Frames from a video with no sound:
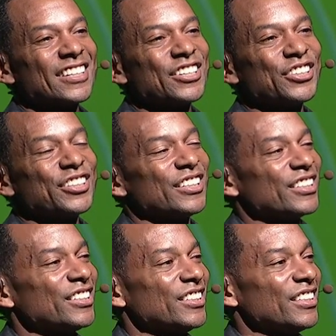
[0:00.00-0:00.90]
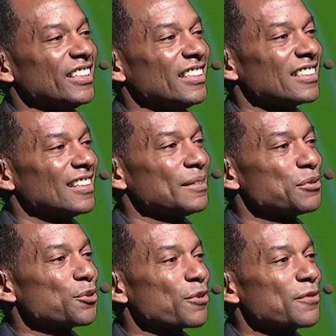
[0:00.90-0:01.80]
Good, good. I'm
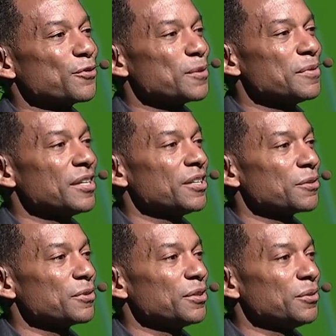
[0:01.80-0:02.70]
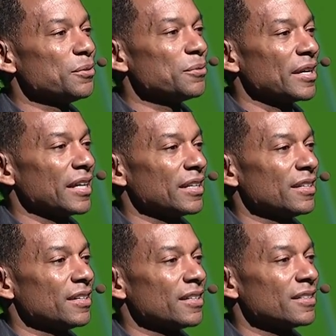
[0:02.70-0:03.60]
so grateful to be here with you
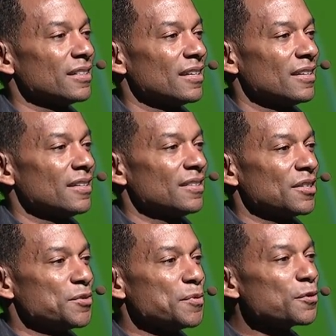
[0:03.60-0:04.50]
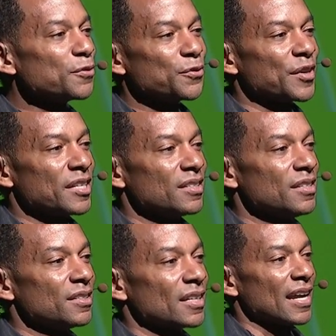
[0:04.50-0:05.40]
and uh, such beautiful
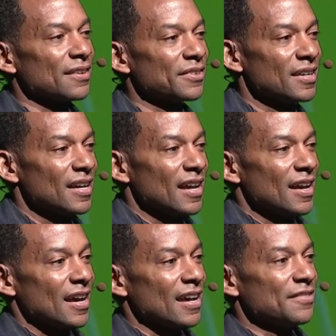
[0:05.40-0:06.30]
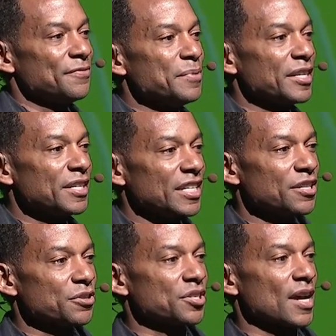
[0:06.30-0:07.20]
faces. I've I've been in
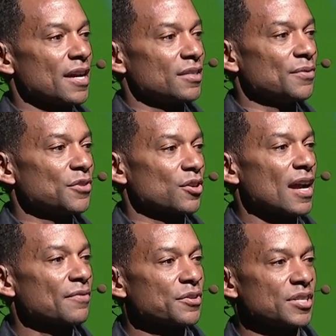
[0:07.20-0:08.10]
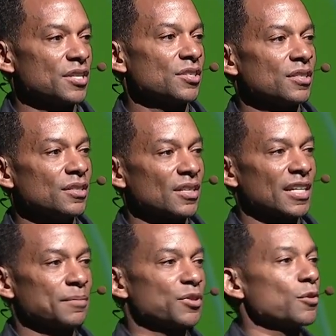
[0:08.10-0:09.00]
earshots of your conversations, and I
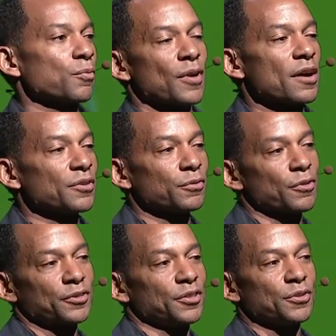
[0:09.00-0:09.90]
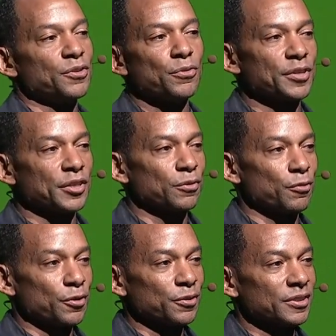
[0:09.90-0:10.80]
am so proud of the work that you're doing in the
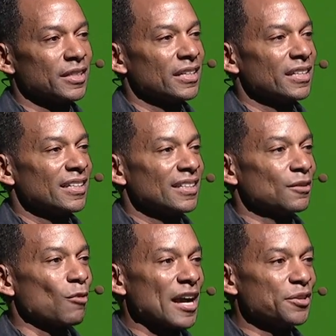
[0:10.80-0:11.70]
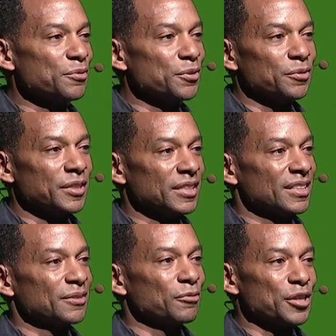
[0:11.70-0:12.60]
world, uh, why you do it,
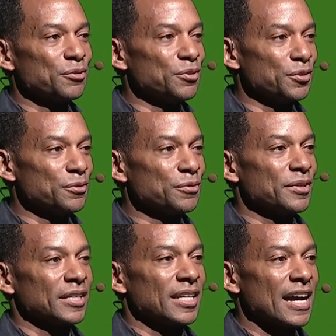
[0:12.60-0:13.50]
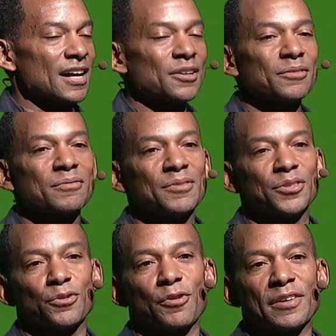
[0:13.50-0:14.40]
what you do, and how.
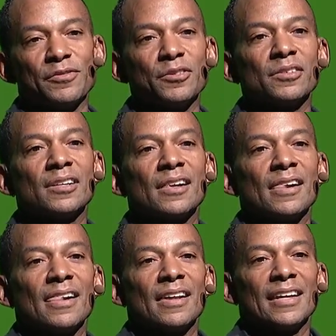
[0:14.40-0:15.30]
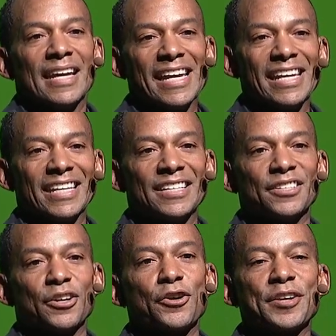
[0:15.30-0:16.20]
So grateful.
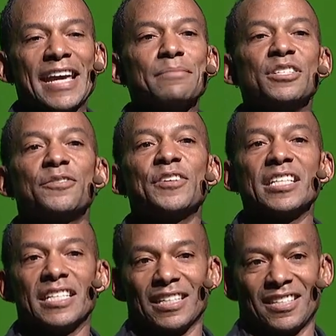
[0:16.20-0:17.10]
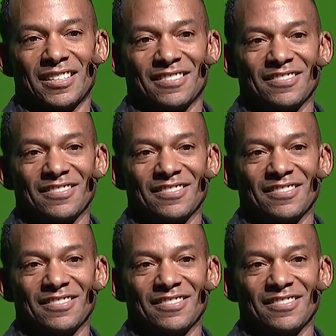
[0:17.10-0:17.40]
And her name is Phoenix.